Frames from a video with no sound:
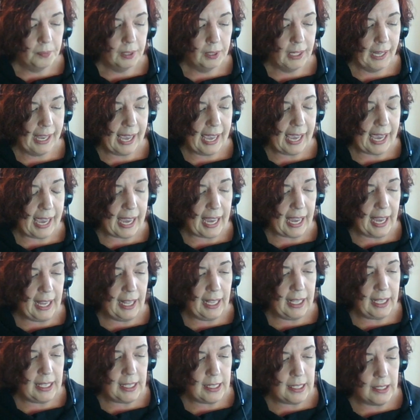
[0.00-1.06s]

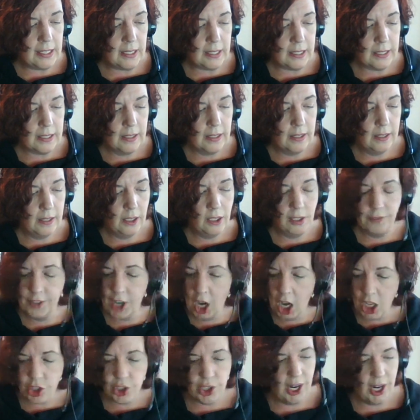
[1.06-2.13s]
and you've got
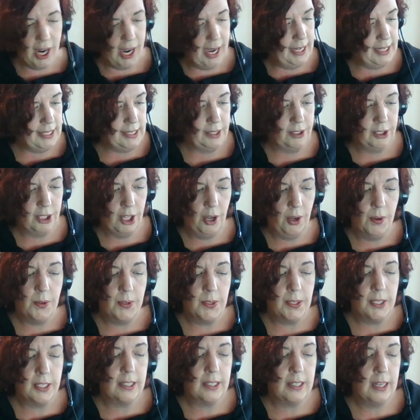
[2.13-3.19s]
your eyes
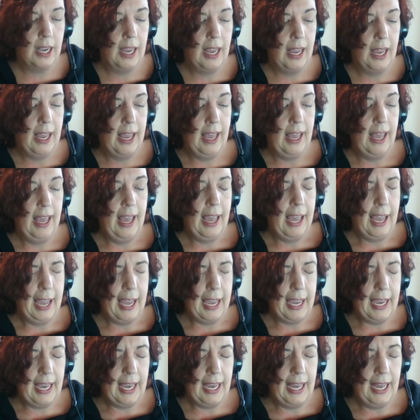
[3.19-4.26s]
closed
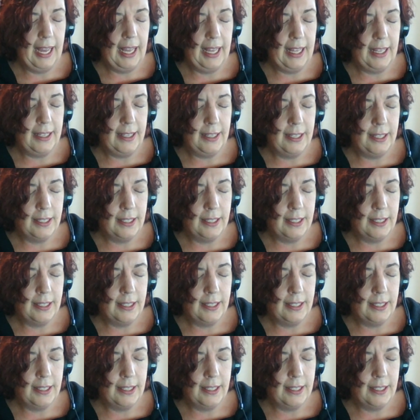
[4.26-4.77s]
and